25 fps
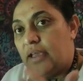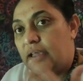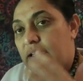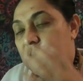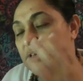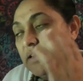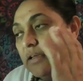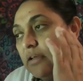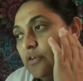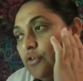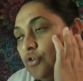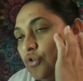
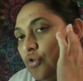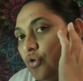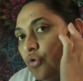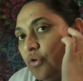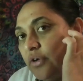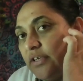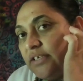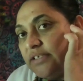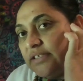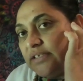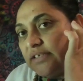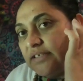And
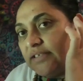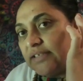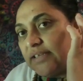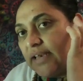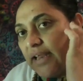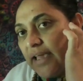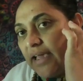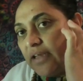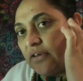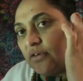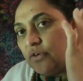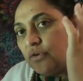
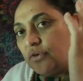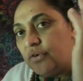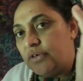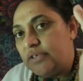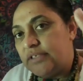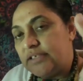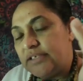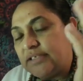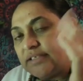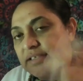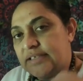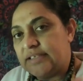loud
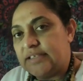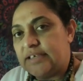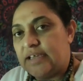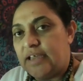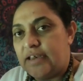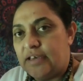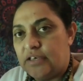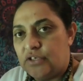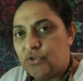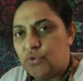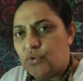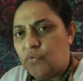noises are
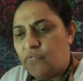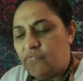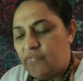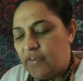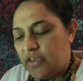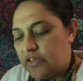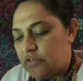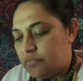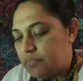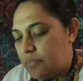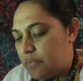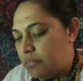starting to
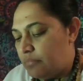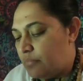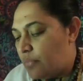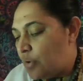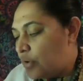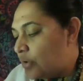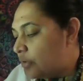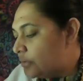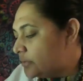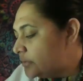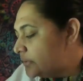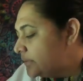affect me
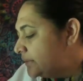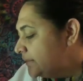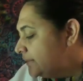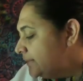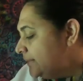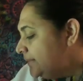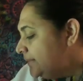more